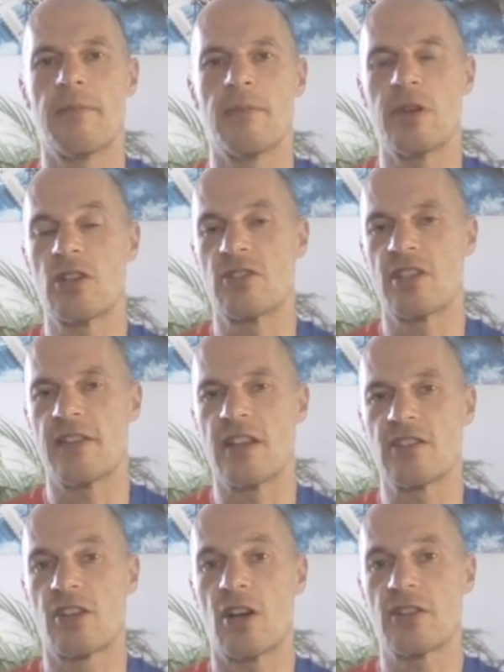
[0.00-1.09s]
We could turn it
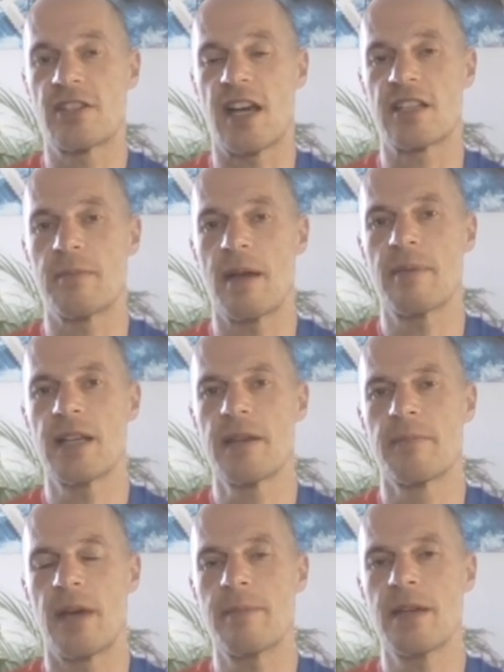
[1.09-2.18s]
into cot x
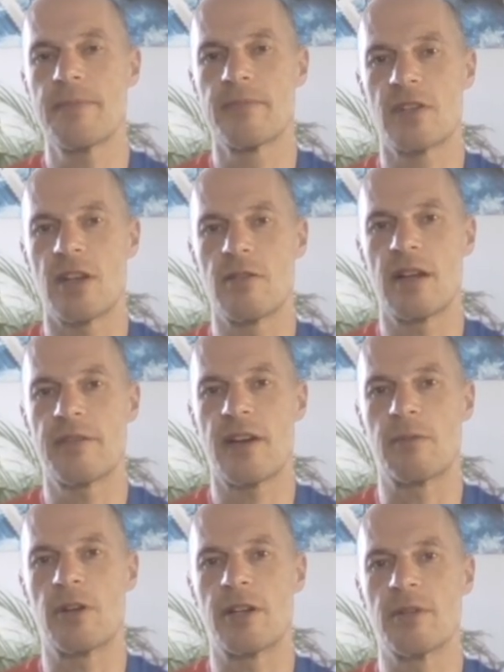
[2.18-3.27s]
maybe. So in fact,
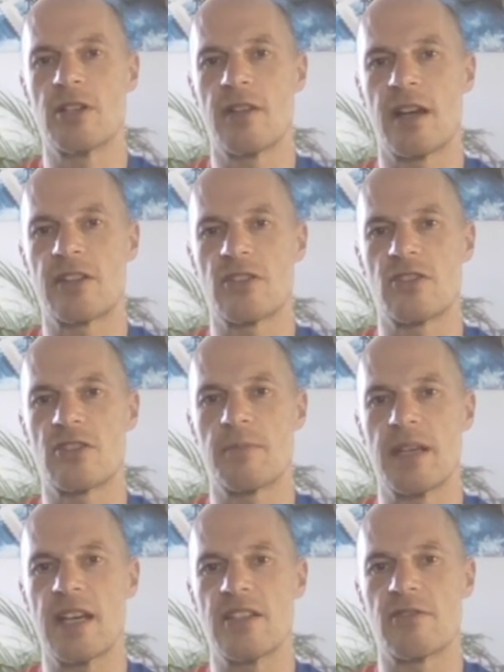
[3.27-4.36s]
why don't we do that, because it's just a bit
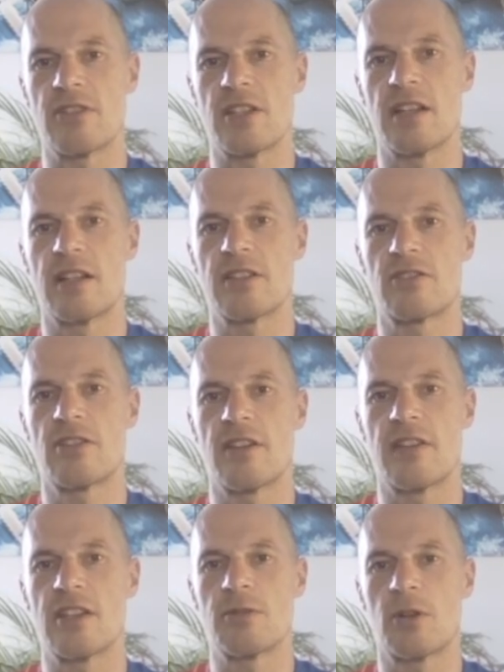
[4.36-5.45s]
easier, isn't it? Let's turn it
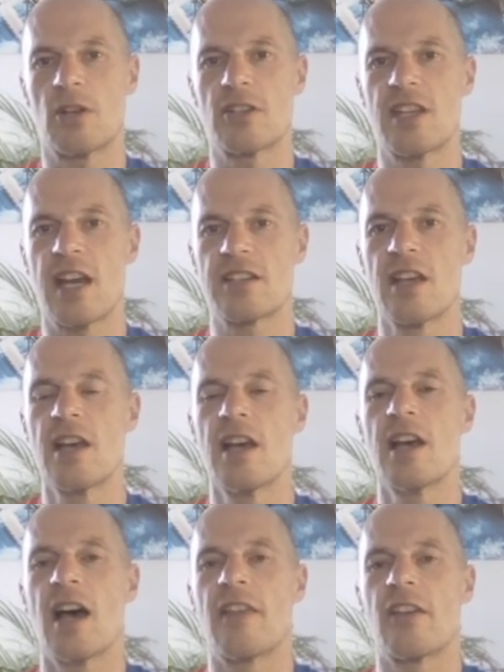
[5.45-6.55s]
into a cot x,
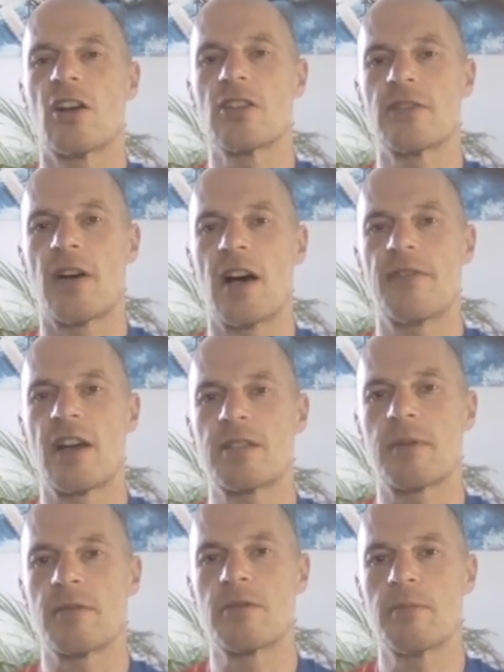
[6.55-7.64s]
and the cos of 1/2 x
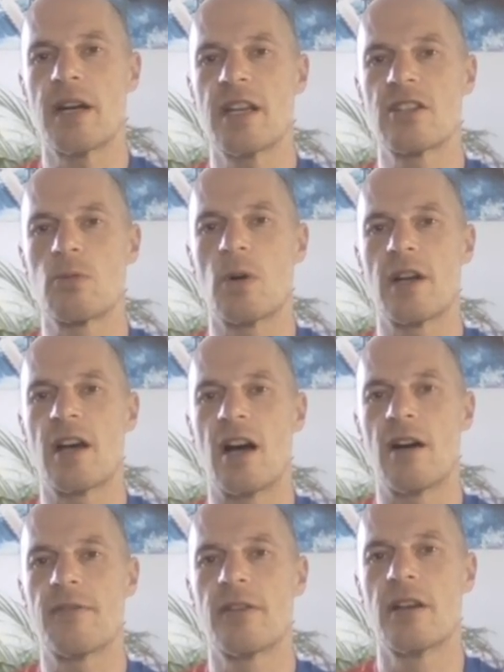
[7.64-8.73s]
becomes minus
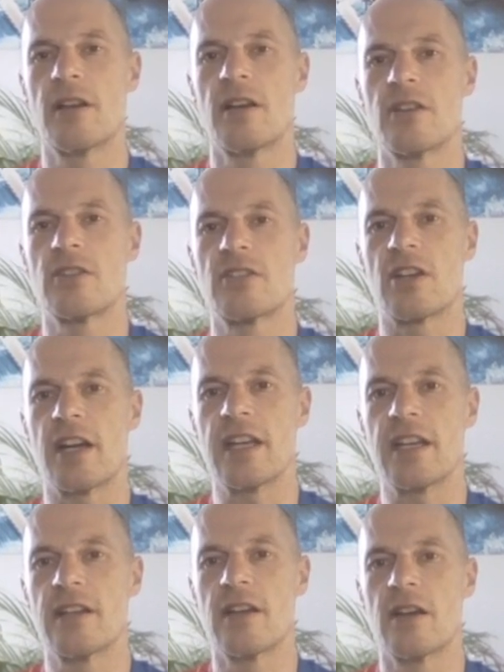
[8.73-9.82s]
1/2
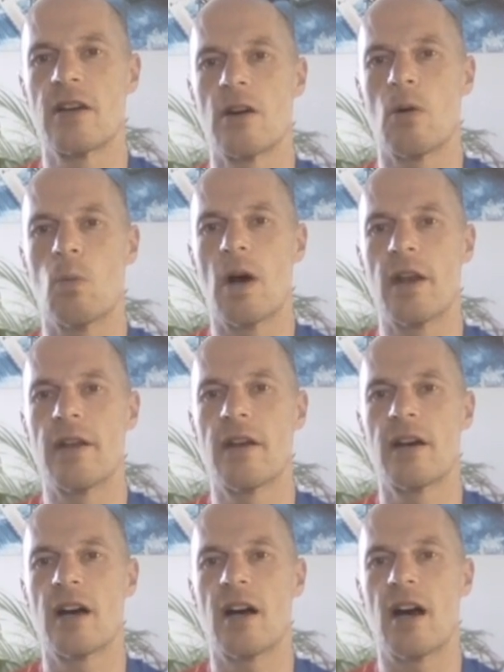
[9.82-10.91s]
sine
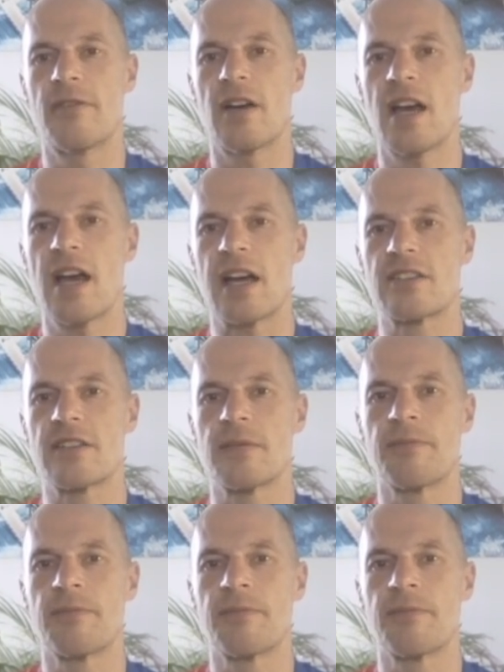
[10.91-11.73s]
1/2 x.